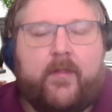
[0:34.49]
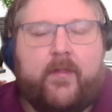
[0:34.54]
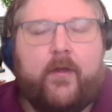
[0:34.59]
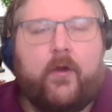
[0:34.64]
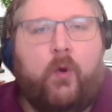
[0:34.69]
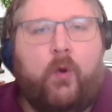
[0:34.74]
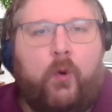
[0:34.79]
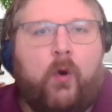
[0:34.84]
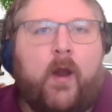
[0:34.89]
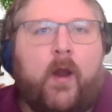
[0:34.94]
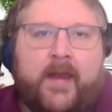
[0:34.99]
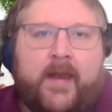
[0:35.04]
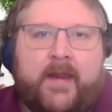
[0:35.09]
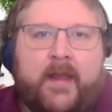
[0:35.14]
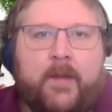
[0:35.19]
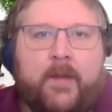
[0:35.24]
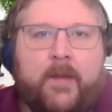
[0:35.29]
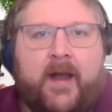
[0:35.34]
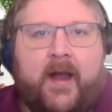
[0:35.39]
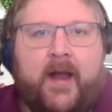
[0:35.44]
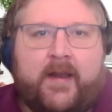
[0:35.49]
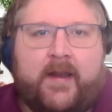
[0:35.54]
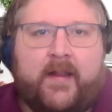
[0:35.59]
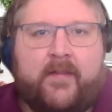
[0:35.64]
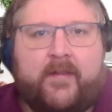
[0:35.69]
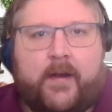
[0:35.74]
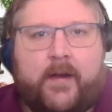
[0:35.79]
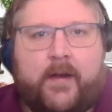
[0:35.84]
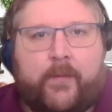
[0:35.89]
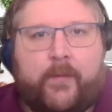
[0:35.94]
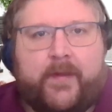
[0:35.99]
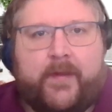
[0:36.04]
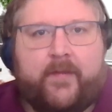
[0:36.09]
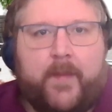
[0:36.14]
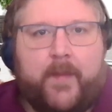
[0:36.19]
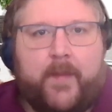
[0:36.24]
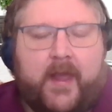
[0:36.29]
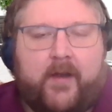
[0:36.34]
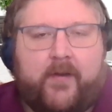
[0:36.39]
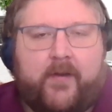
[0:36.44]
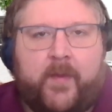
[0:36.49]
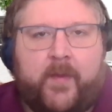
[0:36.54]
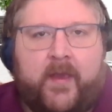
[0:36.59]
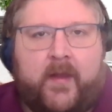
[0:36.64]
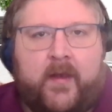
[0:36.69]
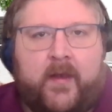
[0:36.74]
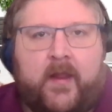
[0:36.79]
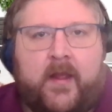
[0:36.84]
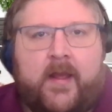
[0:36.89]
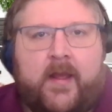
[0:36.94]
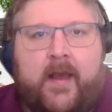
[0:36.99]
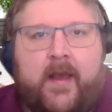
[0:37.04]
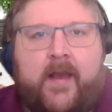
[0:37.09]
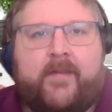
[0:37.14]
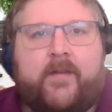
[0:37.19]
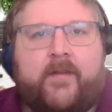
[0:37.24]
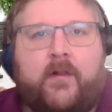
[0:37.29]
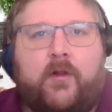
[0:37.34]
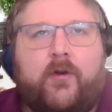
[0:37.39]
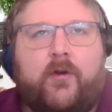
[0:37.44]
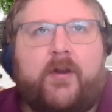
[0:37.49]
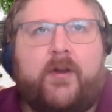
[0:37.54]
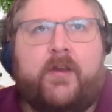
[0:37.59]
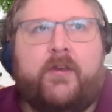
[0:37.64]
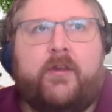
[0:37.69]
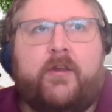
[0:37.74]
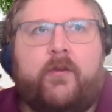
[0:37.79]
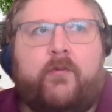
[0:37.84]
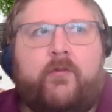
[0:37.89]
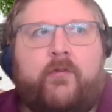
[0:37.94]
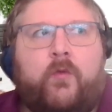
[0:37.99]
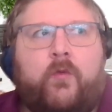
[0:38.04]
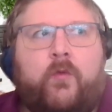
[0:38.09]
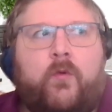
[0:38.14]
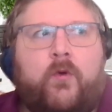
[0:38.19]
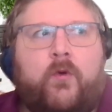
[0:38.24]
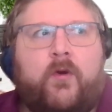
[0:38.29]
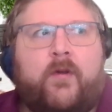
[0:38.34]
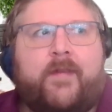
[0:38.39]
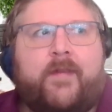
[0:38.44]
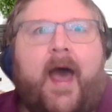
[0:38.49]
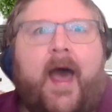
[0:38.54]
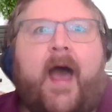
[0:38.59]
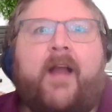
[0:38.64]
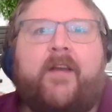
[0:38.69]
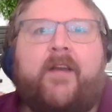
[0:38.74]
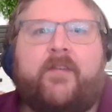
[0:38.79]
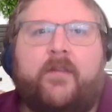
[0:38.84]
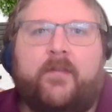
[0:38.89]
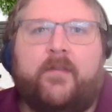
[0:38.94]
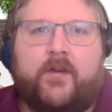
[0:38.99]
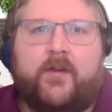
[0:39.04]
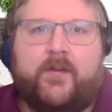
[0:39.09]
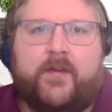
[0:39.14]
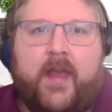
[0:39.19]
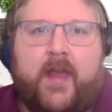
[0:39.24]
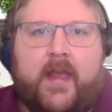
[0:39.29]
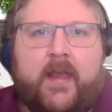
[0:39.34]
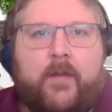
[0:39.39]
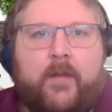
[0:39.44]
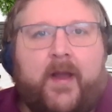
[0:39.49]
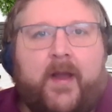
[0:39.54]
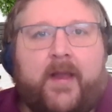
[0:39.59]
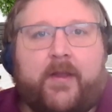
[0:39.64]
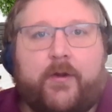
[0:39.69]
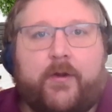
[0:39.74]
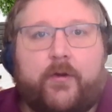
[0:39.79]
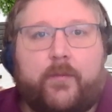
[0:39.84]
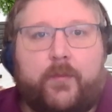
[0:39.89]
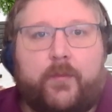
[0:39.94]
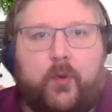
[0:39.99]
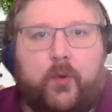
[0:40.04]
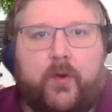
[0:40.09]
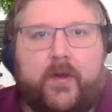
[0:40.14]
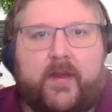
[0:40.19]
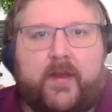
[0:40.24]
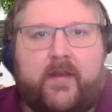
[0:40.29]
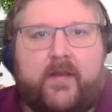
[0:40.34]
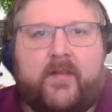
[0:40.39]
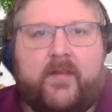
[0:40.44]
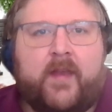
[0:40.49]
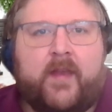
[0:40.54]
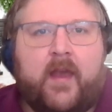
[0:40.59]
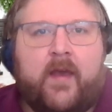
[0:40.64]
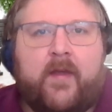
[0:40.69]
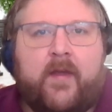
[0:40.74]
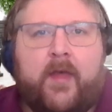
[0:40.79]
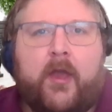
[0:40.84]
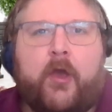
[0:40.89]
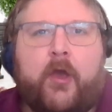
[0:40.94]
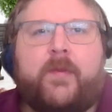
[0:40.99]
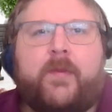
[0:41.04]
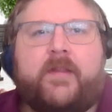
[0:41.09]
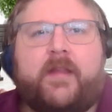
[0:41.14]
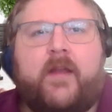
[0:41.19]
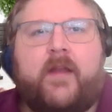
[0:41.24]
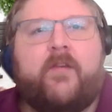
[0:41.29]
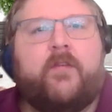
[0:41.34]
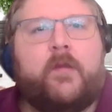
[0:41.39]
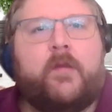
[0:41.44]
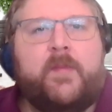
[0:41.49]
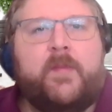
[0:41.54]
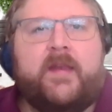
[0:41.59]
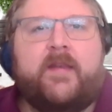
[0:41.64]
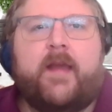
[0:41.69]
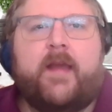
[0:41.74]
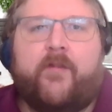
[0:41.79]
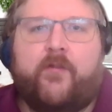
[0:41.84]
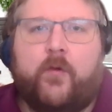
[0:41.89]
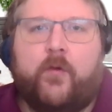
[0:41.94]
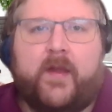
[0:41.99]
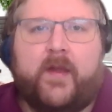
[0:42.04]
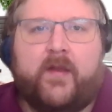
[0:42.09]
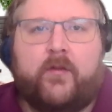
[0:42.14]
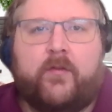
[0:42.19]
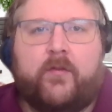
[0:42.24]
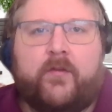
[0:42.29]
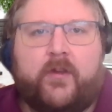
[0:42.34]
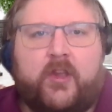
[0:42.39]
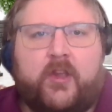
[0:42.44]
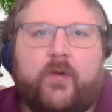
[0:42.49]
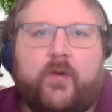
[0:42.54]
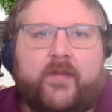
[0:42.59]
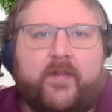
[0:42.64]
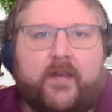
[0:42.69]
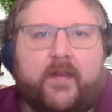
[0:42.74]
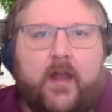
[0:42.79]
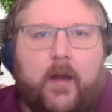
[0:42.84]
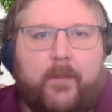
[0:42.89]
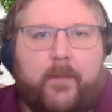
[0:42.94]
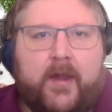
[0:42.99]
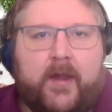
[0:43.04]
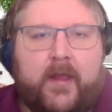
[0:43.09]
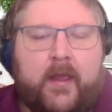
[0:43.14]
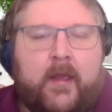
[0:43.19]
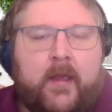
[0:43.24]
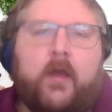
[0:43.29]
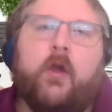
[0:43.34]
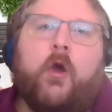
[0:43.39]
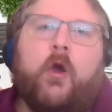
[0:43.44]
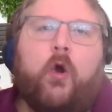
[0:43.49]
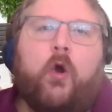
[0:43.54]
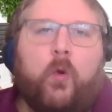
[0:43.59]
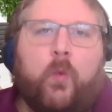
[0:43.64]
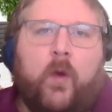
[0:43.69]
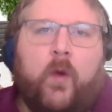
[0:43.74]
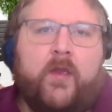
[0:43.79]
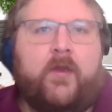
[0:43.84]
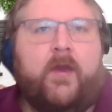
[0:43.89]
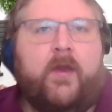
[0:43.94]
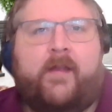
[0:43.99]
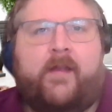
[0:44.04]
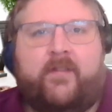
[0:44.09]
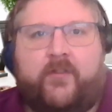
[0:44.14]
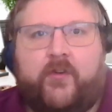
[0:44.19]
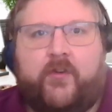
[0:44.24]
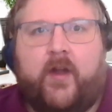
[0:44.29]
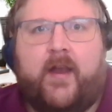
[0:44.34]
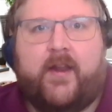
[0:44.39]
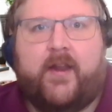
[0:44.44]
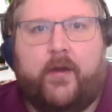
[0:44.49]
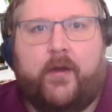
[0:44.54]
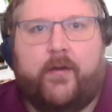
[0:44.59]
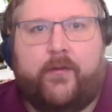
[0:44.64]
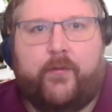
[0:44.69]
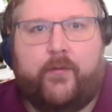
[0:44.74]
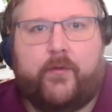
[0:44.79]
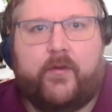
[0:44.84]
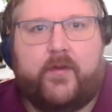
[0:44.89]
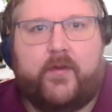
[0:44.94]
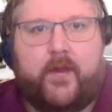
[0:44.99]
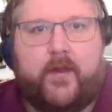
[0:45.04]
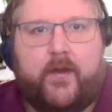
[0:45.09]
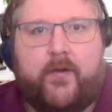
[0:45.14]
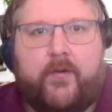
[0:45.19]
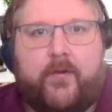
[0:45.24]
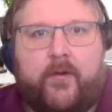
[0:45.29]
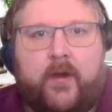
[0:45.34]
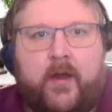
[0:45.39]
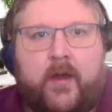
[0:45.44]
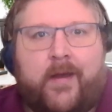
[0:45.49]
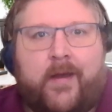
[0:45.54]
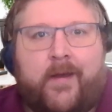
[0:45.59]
The core idea behind Insider Risk Management is alerting you towards actions that are taken by your employees that could potentially be detrimental to you as a company or what you guys are trying to go through and do.